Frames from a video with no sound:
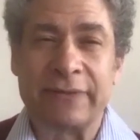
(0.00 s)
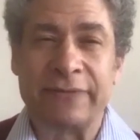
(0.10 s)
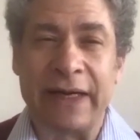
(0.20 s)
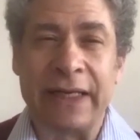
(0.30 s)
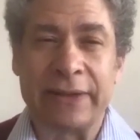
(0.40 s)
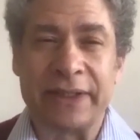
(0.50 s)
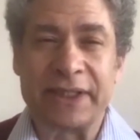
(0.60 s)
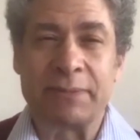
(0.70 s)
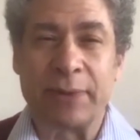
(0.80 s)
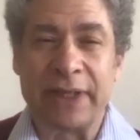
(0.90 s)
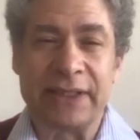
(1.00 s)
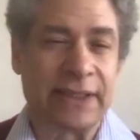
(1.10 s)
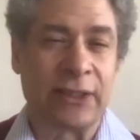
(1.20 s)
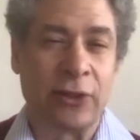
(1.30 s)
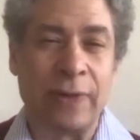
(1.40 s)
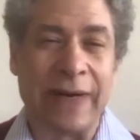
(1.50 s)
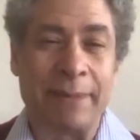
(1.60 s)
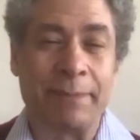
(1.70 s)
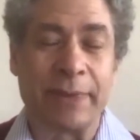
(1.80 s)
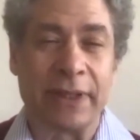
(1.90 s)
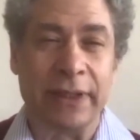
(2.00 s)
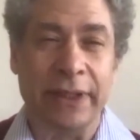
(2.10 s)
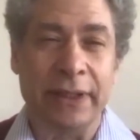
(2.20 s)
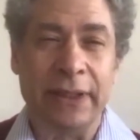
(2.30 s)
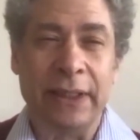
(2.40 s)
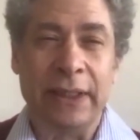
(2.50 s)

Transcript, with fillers: virus spreads so rapidly